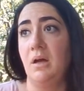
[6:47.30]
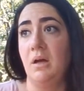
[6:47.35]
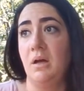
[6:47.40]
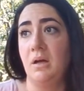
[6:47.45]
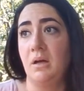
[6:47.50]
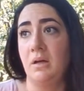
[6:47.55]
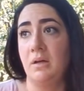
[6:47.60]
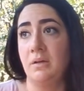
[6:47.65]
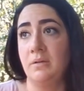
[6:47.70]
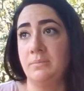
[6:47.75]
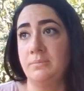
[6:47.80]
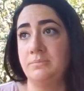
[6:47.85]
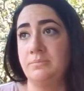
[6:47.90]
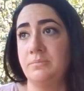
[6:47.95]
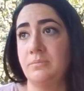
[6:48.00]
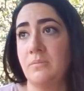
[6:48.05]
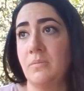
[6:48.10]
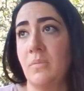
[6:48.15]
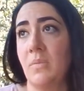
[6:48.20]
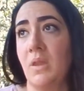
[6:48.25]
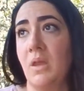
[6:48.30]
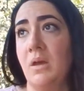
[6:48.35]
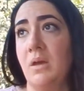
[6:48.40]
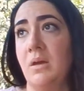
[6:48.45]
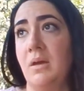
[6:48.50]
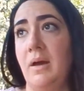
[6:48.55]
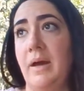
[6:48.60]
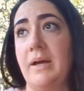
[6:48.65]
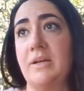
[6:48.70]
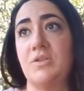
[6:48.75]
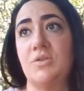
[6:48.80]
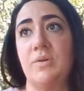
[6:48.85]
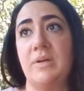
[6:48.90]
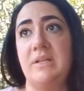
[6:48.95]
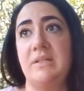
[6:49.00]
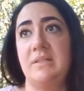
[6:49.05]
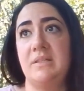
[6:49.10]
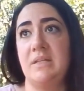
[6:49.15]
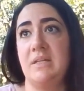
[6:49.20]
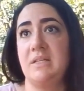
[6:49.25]
Um,
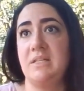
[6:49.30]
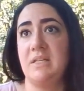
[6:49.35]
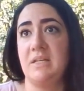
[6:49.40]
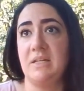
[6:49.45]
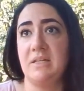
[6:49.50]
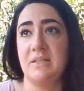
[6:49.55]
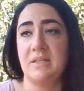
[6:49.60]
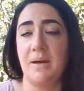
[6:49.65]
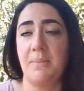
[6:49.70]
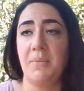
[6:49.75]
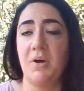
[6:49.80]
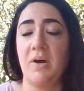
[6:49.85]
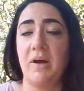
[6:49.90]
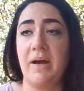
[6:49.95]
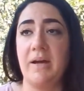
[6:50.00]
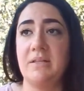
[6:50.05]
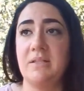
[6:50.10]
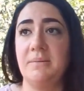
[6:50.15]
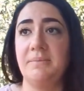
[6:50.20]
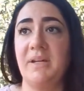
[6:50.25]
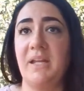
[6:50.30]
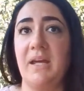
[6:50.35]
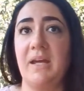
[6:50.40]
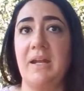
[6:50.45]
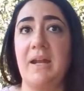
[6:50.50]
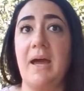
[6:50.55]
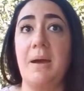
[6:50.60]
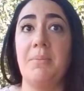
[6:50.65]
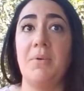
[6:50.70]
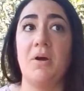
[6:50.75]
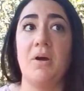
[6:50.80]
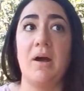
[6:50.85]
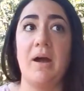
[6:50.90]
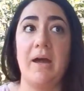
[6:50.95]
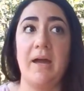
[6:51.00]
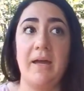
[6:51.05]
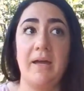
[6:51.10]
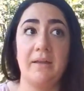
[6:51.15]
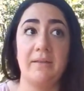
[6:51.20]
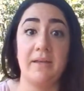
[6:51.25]
X-rays, CTs, MRIs. I'm getting an
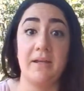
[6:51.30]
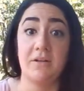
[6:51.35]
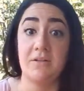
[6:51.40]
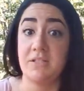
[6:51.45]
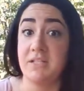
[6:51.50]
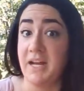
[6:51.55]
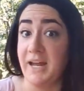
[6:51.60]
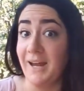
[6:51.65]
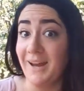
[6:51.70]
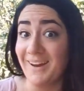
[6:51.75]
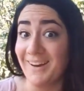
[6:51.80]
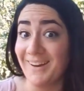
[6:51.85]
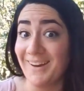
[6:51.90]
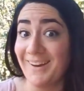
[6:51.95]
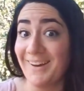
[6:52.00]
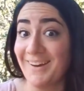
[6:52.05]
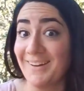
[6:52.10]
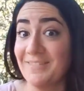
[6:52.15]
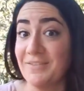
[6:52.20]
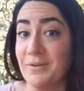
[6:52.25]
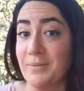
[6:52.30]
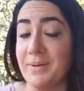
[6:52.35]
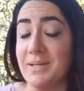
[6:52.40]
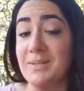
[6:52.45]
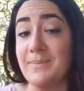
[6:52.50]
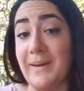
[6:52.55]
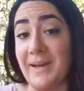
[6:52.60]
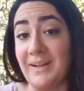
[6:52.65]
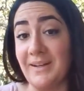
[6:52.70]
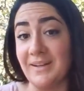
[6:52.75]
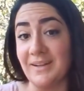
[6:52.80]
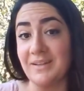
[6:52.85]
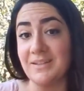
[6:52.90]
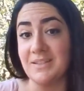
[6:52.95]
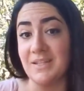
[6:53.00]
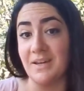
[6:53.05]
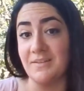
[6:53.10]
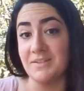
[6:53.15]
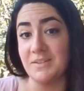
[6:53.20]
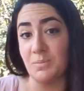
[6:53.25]
MRI later today for my spine
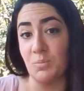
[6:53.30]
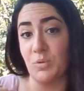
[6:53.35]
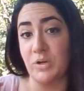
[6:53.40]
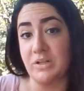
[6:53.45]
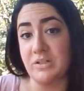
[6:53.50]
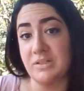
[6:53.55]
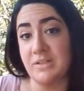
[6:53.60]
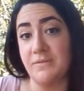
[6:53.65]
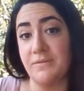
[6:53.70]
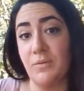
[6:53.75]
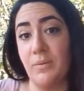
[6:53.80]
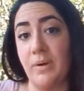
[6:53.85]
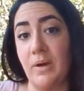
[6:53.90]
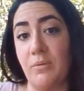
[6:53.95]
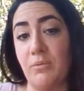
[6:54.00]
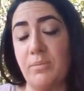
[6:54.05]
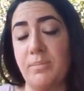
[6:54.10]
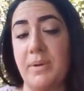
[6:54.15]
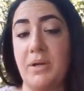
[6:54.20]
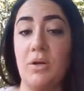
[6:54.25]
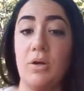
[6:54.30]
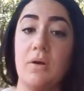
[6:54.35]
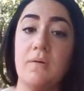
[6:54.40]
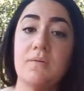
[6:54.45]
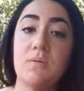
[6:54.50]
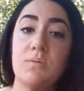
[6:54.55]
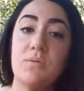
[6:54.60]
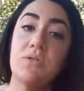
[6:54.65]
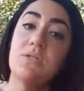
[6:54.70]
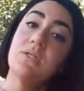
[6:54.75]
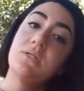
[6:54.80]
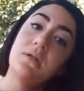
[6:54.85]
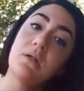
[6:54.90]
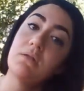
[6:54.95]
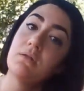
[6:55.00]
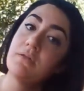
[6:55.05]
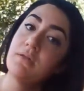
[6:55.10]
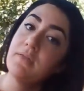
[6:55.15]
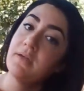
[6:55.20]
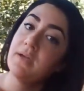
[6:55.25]
because I have some weird stuff going on with my nerves, which is
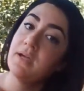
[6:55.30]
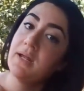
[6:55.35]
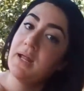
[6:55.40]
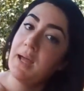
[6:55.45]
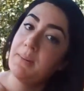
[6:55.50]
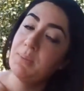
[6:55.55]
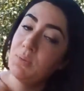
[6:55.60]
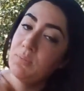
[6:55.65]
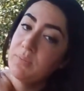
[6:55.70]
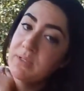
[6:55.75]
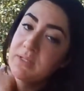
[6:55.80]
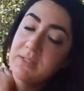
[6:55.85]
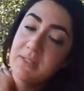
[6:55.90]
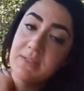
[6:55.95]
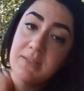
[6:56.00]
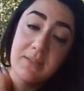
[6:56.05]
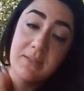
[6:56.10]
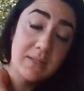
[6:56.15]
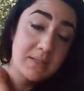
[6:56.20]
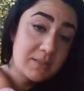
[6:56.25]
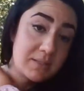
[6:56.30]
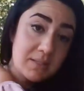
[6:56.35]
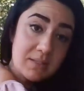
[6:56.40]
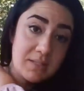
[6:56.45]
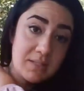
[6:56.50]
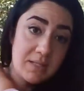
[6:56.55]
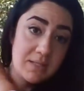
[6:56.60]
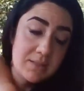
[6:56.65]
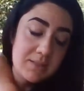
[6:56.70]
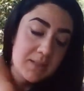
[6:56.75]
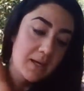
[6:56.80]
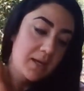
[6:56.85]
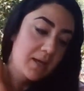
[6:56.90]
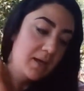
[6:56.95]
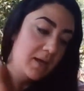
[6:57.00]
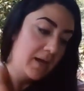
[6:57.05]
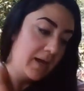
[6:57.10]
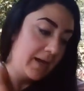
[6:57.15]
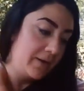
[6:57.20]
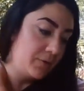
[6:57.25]
another thing that can happen with this disease.
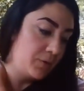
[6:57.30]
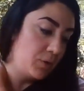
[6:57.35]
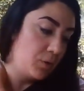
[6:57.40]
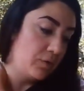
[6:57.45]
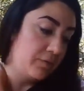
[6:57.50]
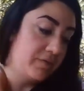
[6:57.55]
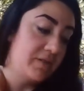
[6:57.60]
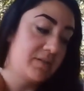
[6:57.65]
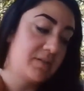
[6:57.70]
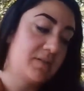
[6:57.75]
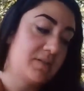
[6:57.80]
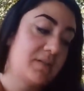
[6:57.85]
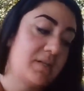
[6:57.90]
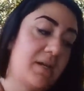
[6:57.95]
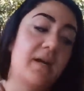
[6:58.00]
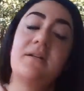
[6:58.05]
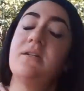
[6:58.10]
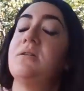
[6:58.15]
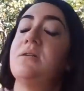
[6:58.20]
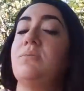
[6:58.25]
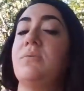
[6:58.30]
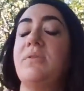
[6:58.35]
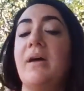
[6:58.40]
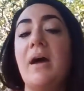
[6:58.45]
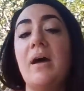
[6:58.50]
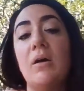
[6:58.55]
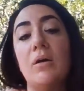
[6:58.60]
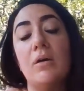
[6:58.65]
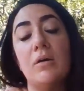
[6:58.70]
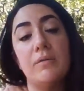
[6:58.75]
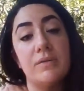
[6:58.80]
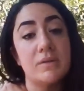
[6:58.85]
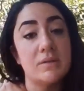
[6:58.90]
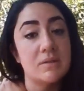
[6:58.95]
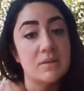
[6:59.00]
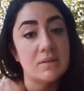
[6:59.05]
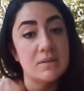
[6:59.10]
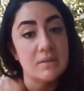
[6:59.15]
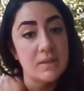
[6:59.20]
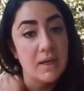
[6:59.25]
I don't know if this is connected with that or if
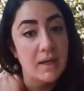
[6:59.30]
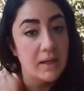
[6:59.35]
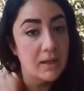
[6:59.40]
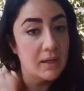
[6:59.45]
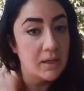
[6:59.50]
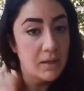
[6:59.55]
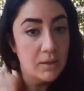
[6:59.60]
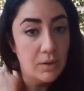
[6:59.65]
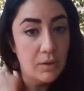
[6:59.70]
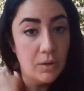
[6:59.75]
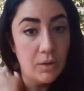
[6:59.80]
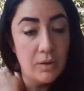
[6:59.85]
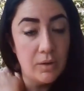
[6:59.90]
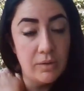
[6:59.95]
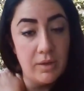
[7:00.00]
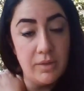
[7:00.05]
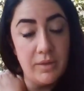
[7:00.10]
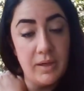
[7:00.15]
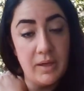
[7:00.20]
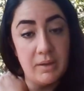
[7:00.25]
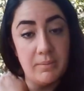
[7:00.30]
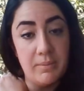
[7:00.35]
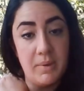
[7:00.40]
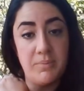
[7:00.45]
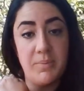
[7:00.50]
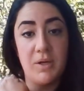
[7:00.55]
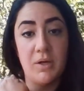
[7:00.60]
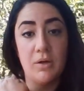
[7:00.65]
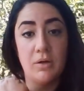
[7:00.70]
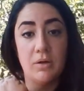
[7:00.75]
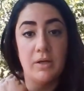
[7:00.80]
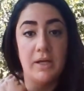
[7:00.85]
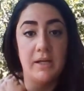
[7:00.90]
this is like they think it might be a